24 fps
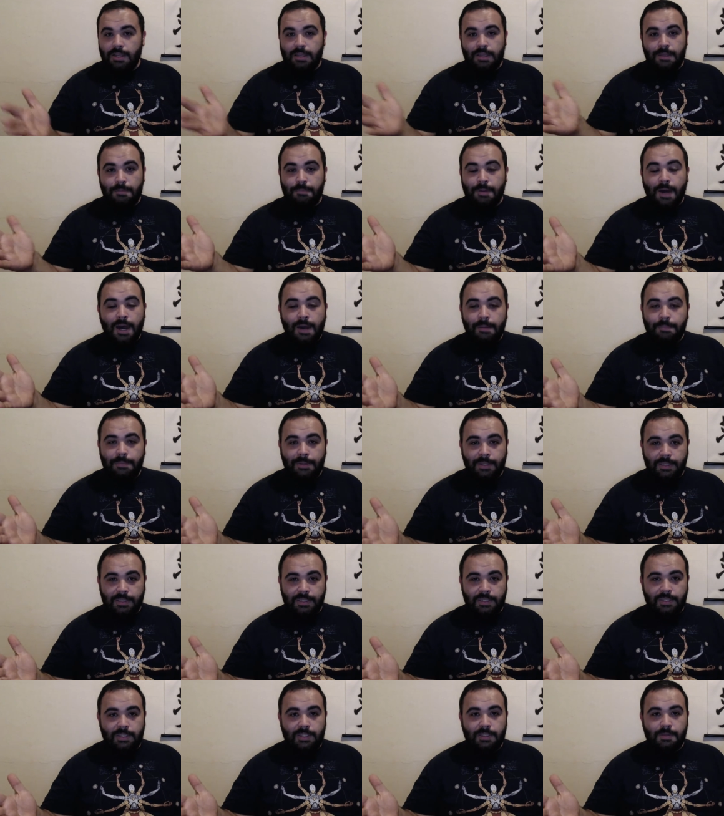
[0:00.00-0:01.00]
the
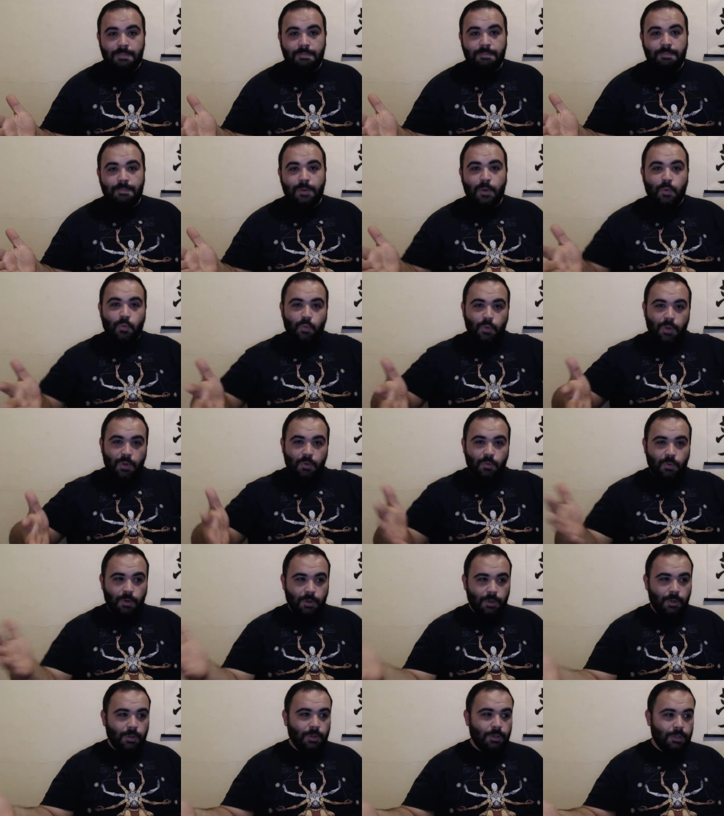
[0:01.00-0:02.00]
populace, but we
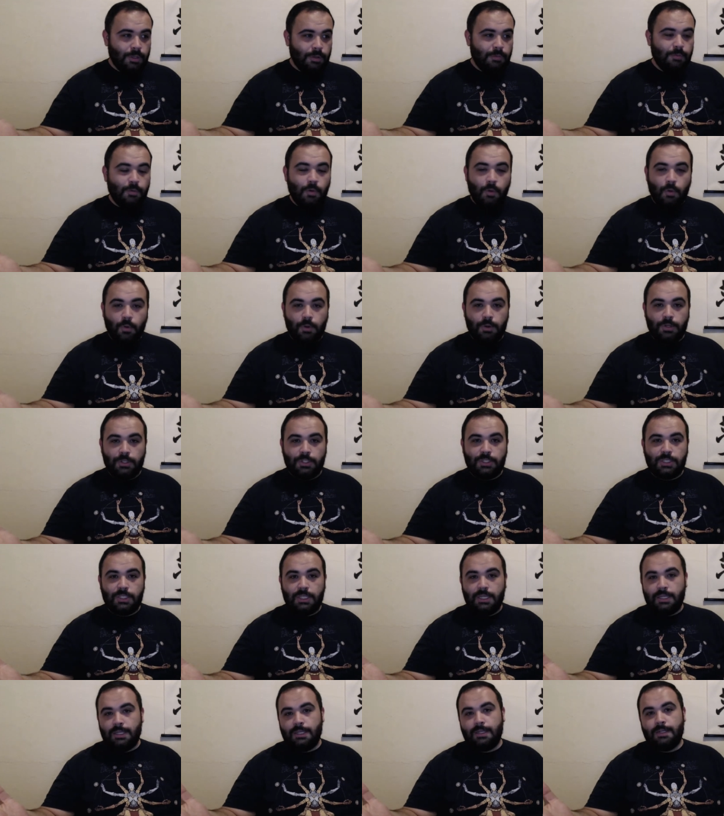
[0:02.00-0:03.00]
will, of
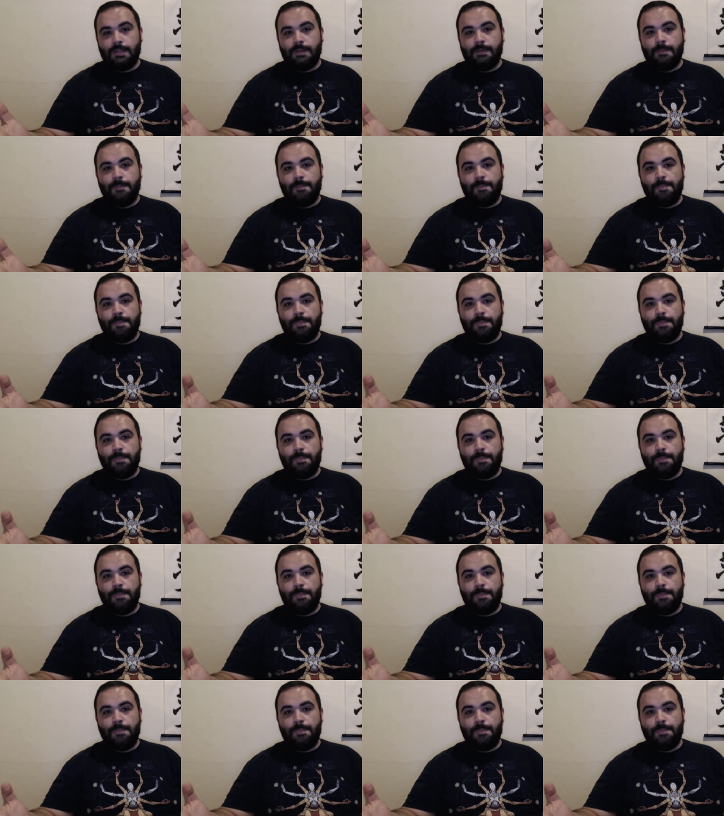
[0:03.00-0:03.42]
course, uh,